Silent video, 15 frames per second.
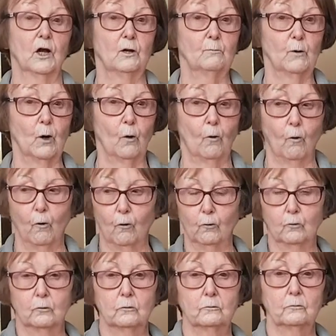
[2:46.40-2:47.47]
And they
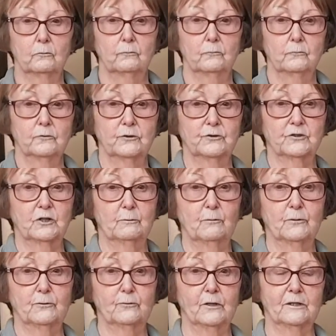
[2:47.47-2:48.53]
all streamed
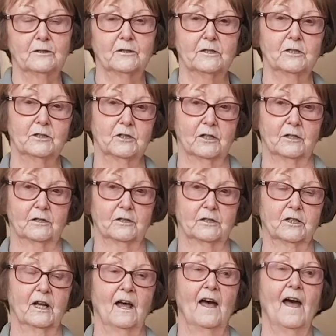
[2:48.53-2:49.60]
through into the
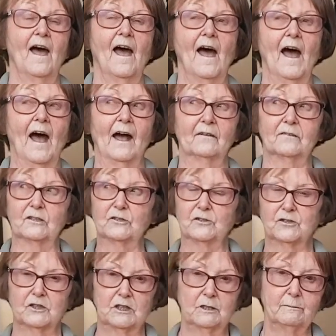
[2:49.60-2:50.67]
church. And the
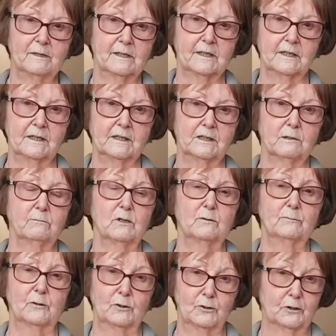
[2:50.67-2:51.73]
tree was lit, it was
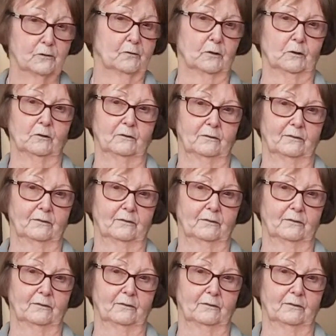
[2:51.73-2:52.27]
beautiful.